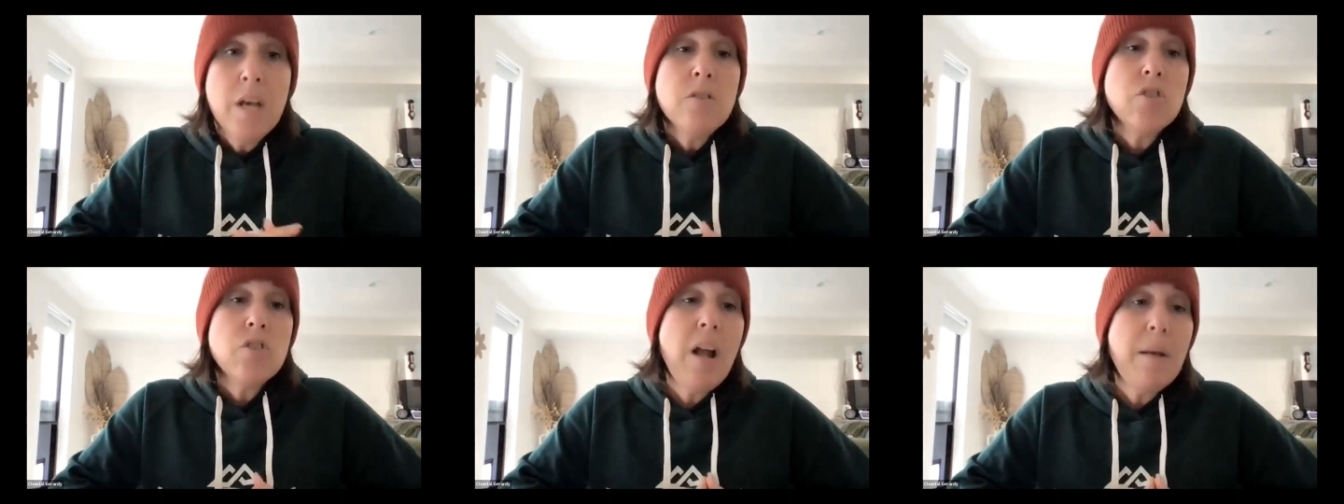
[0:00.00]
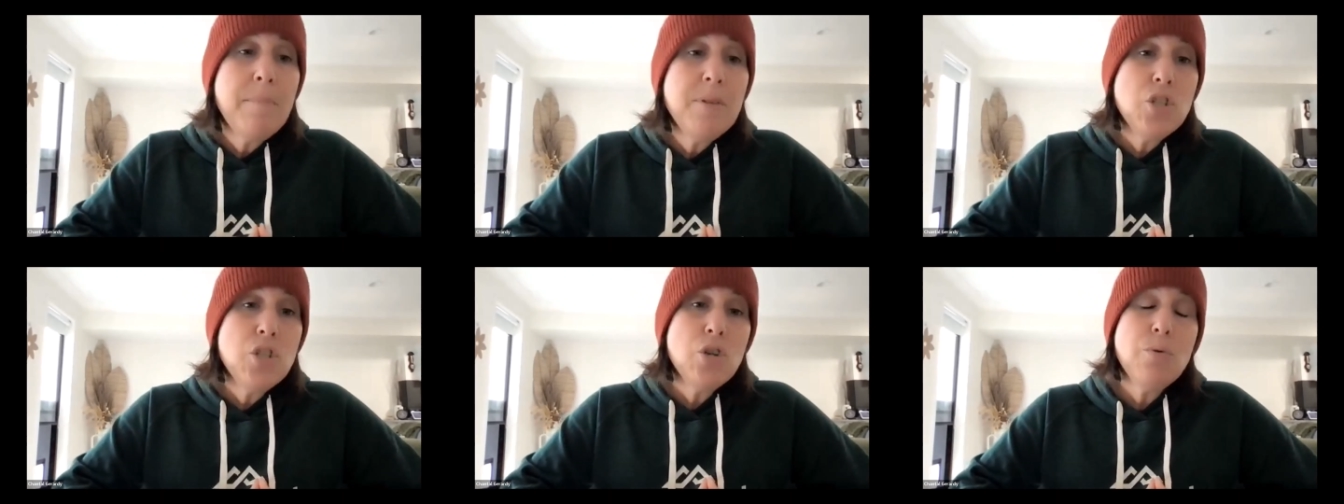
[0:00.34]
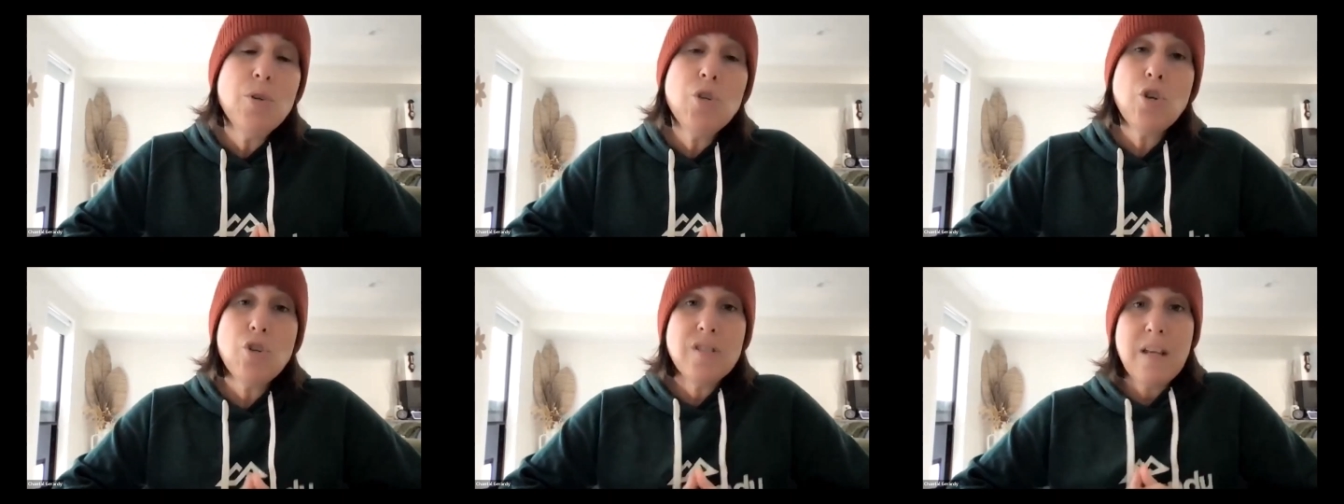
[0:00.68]
So number two
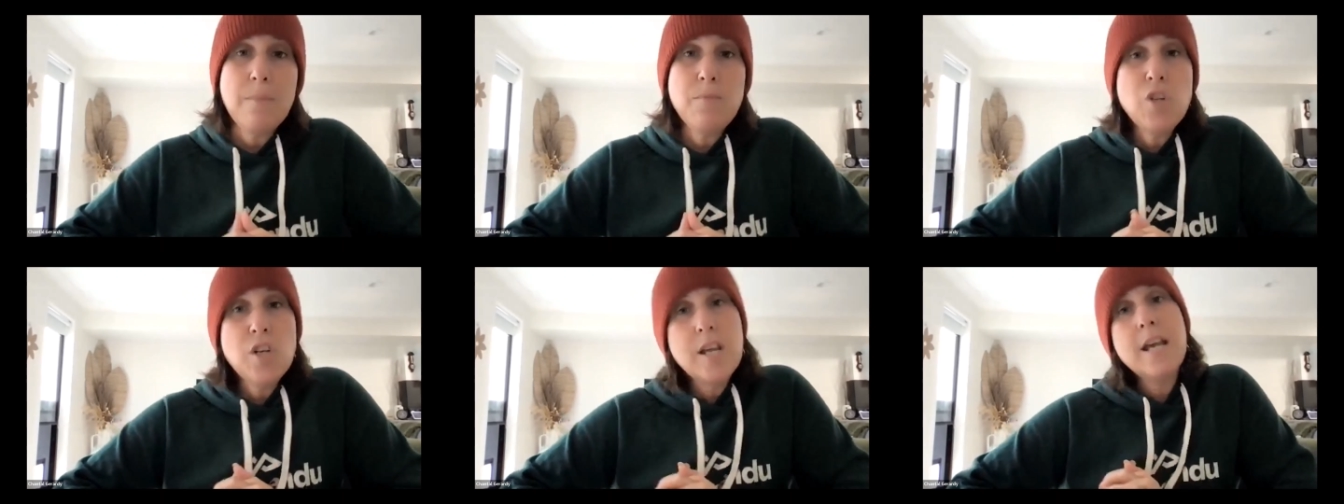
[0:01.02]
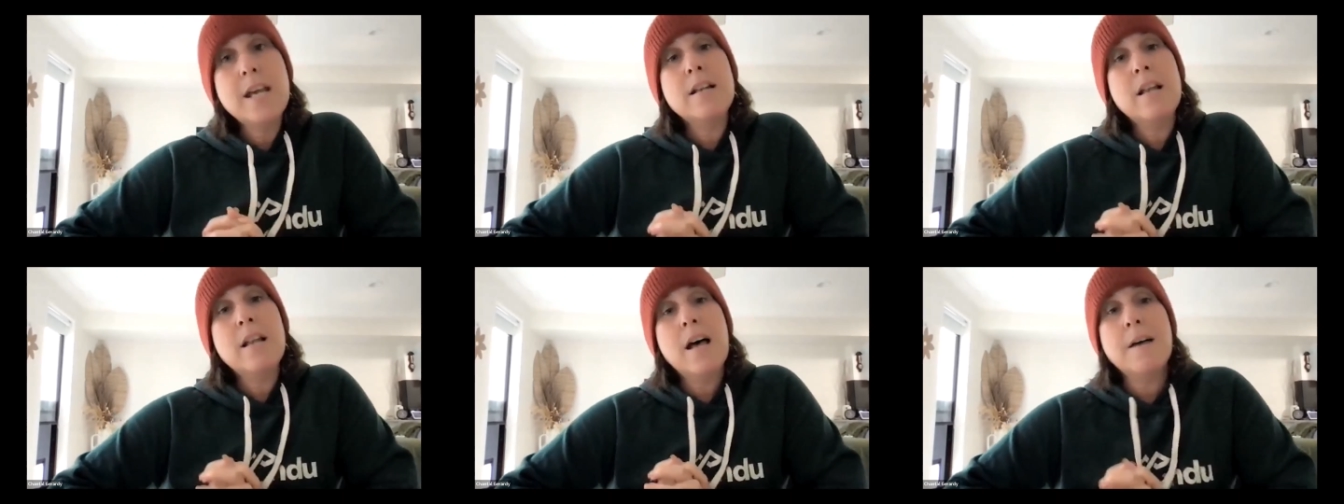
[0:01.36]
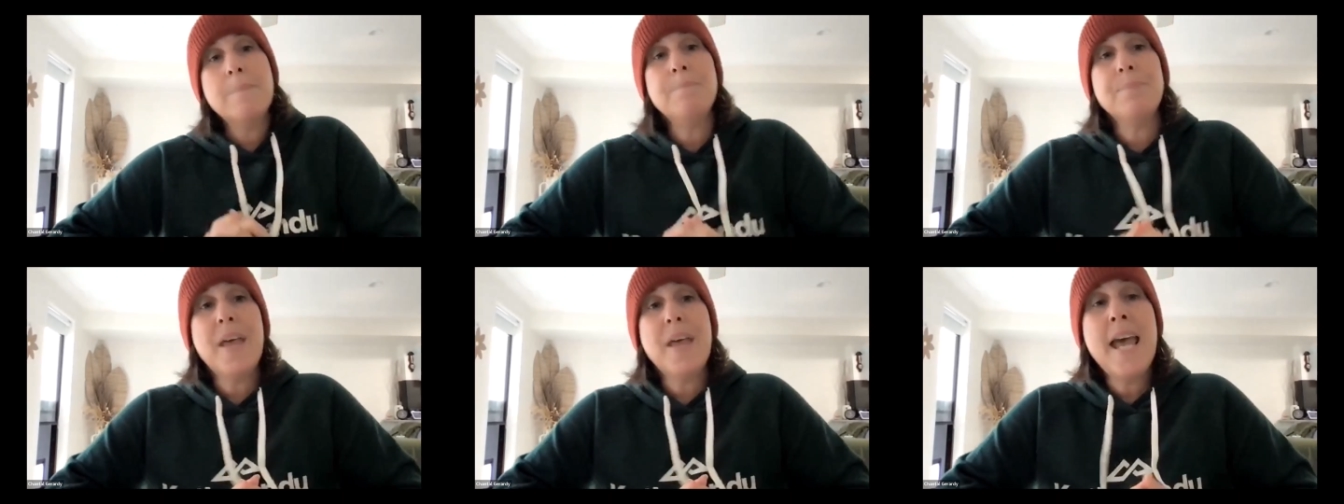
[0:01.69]
is your subject headline.